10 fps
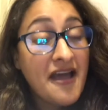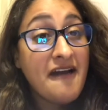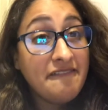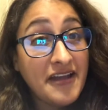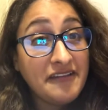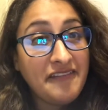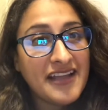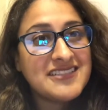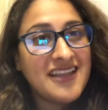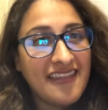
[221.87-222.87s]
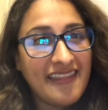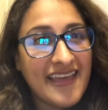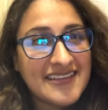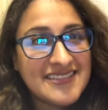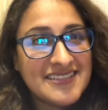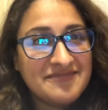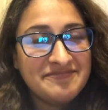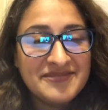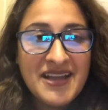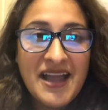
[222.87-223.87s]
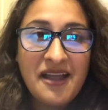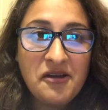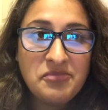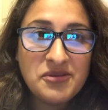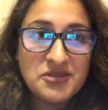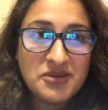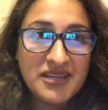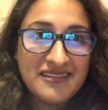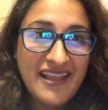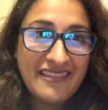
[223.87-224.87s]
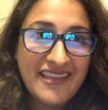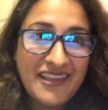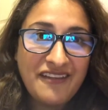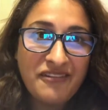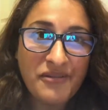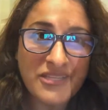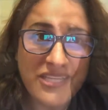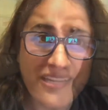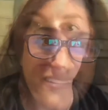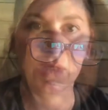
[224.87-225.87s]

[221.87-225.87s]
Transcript: Fun facts nonetheless. I hope you enjoyed, and thank you for watching.